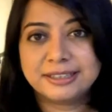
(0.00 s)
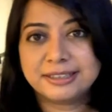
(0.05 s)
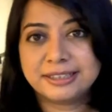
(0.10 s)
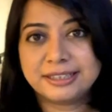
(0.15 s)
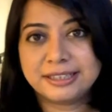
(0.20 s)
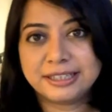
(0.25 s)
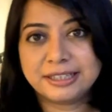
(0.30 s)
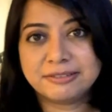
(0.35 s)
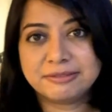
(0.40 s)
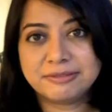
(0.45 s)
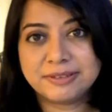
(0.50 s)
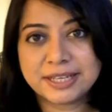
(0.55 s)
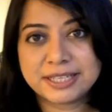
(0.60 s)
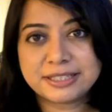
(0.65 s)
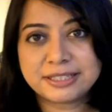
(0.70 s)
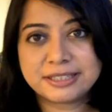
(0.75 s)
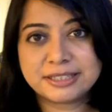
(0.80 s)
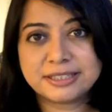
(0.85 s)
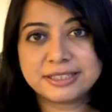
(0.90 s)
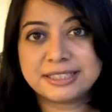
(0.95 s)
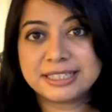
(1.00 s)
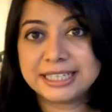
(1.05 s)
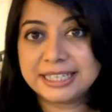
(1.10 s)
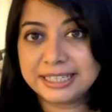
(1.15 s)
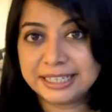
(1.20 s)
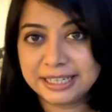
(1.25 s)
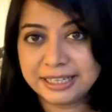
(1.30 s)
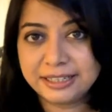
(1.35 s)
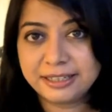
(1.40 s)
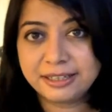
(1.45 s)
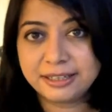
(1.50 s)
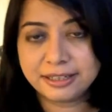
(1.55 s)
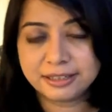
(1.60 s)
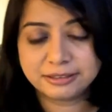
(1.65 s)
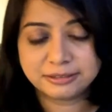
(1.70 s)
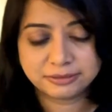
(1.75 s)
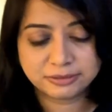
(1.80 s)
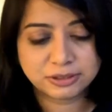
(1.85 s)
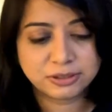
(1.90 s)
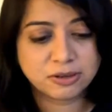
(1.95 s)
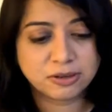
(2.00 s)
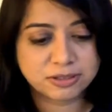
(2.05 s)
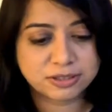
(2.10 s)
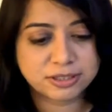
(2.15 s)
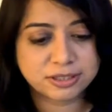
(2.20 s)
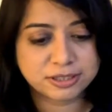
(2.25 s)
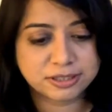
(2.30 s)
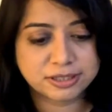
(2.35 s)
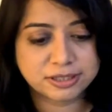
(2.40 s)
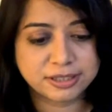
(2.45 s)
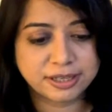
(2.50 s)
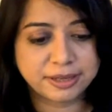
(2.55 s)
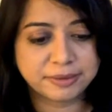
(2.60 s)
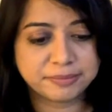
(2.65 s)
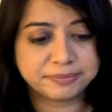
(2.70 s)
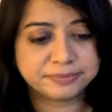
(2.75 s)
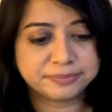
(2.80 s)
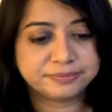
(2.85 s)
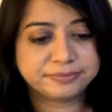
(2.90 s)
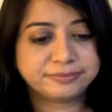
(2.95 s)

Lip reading: that investors in India lost today.